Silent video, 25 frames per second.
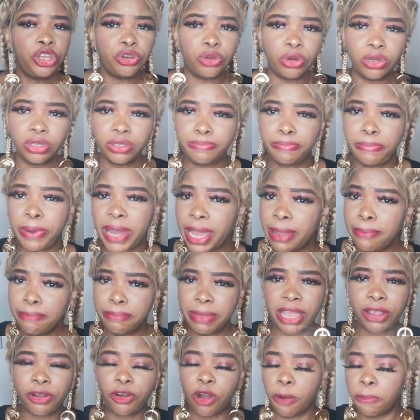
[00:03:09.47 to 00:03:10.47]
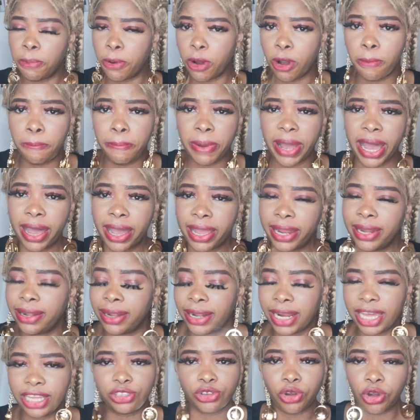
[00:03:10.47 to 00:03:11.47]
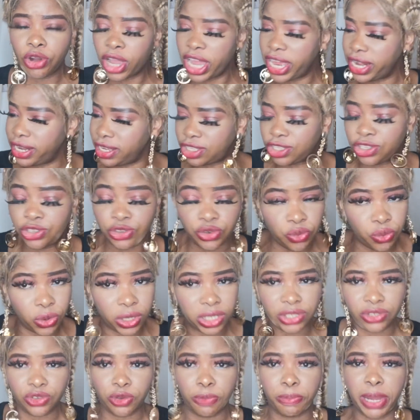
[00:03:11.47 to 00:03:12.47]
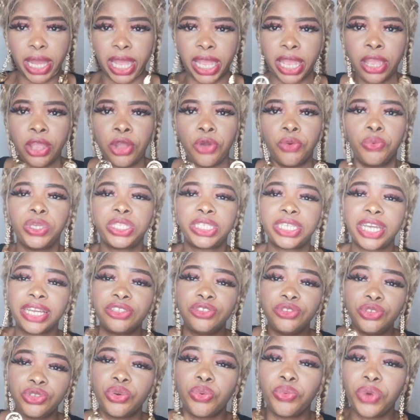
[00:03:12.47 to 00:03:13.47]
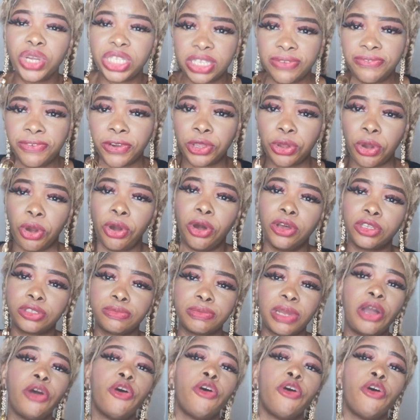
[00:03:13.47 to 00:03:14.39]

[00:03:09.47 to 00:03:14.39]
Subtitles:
you know, buy makeup or buy lead or anything you want to buy without, you know, waiting for your husband.